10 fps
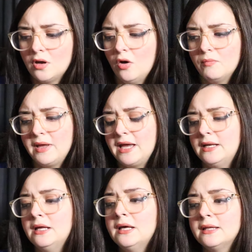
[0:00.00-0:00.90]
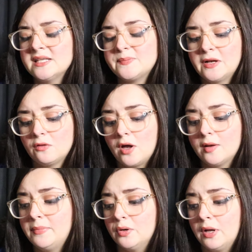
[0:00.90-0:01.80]
Oh man, that's been a
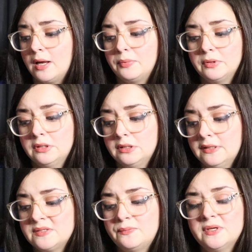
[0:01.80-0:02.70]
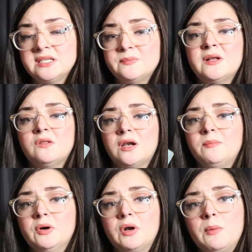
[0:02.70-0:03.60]
lot of buildup this, this has been a lot
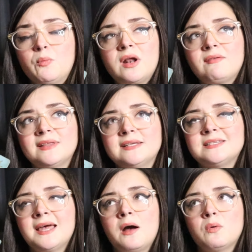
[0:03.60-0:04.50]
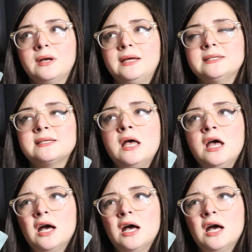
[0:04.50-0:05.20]
of buildup, whatever this tower is.